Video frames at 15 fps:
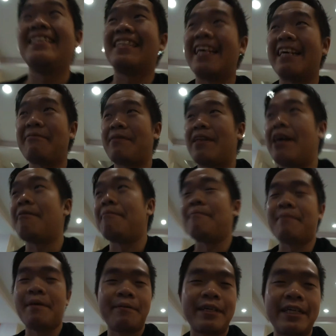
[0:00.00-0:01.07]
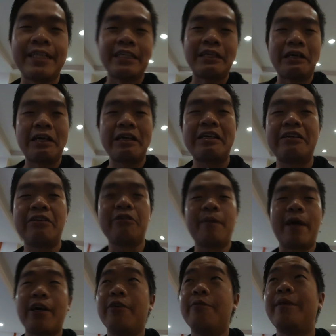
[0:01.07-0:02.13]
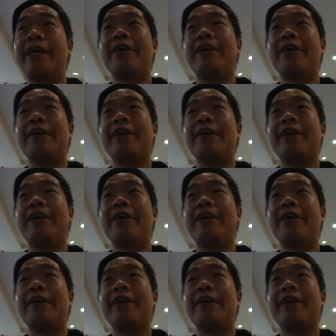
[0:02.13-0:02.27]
Okay, now I'm probably gonna go back home